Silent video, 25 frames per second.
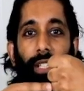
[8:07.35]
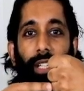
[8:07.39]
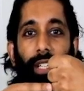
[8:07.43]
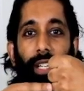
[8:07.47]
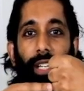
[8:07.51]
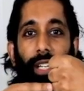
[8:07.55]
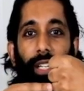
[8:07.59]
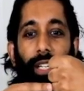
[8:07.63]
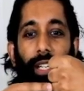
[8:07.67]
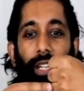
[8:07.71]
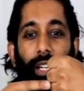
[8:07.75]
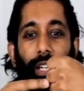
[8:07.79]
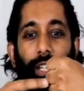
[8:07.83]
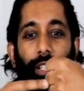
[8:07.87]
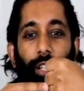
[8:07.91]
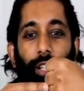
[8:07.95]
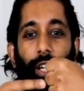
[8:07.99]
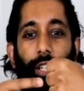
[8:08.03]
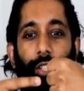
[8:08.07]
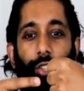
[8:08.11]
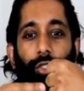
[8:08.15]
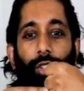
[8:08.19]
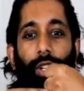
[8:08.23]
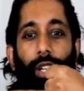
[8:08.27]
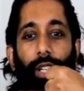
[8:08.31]
a
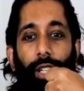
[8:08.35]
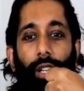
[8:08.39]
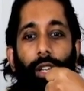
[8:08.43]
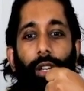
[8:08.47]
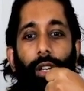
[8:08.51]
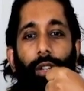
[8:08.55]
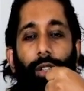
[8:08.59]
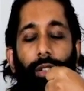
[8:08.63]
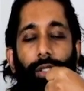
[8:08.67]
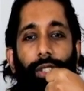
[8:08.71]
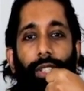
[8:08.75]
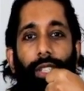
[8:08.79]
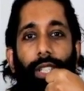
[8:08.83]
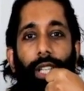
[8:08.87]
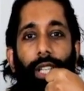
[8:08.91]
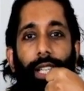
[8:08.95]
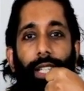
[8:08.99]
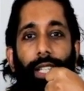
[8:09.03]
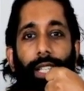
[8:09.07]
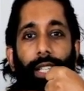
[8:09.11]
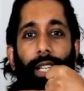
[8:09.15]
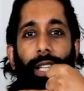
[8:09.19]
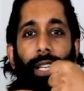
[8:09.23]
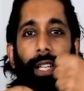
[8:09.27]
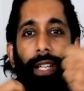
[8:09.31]
drug alongside
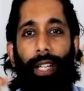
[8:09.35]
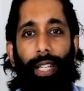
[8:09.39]
it.